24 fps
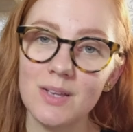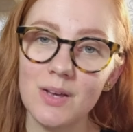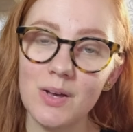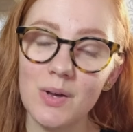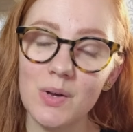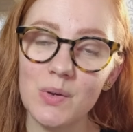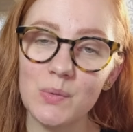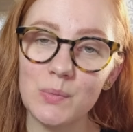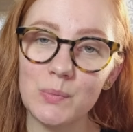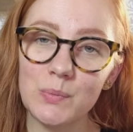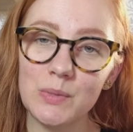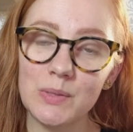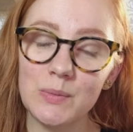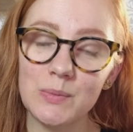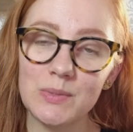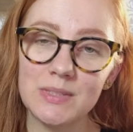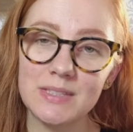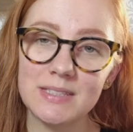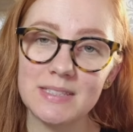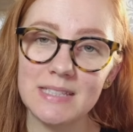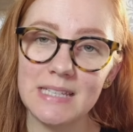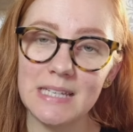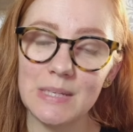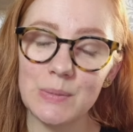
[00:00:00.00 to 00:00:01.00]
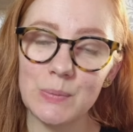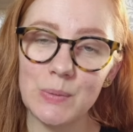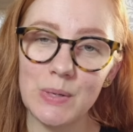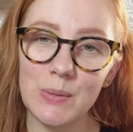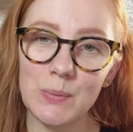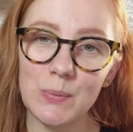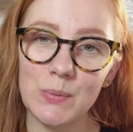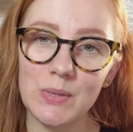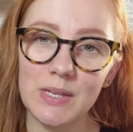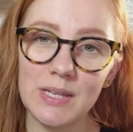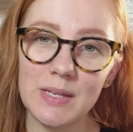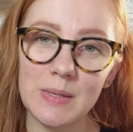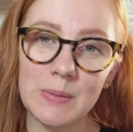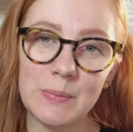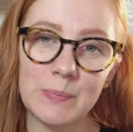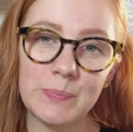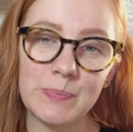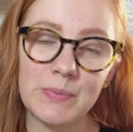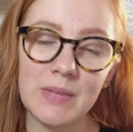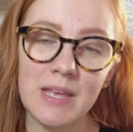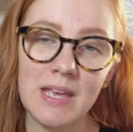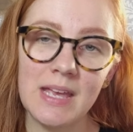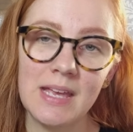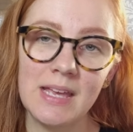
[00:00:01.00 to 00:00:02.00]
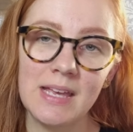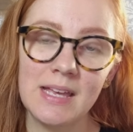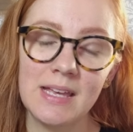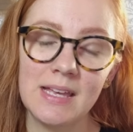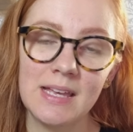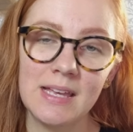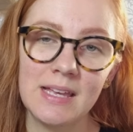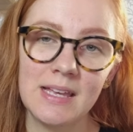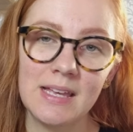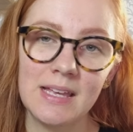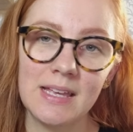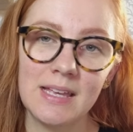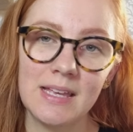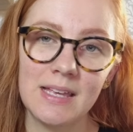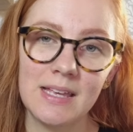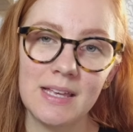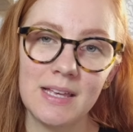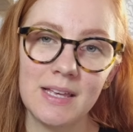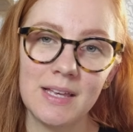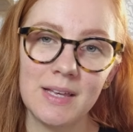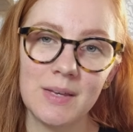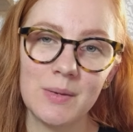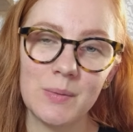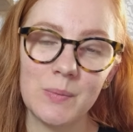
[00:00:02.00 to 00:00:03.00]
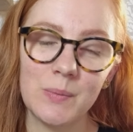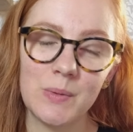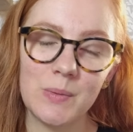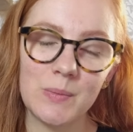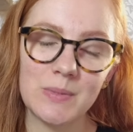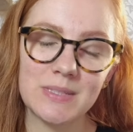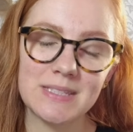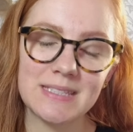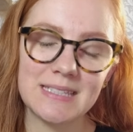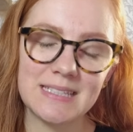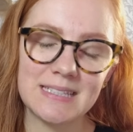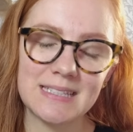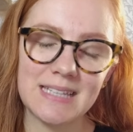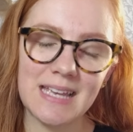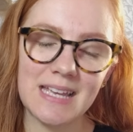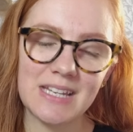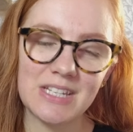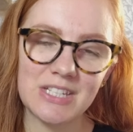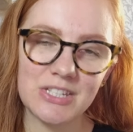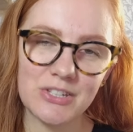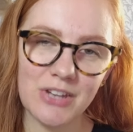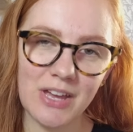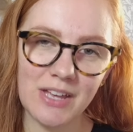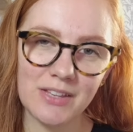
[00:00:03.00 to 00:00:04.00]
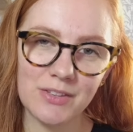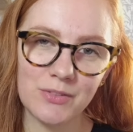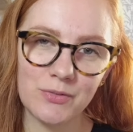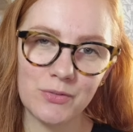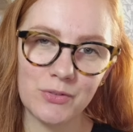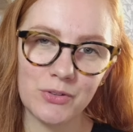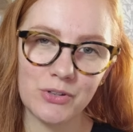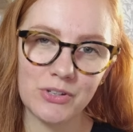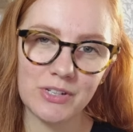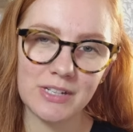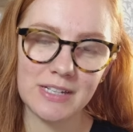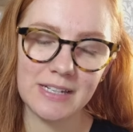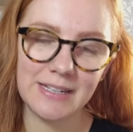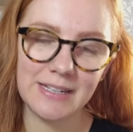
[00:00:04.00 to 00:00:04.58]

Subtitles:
so we will see when we will sit and chat for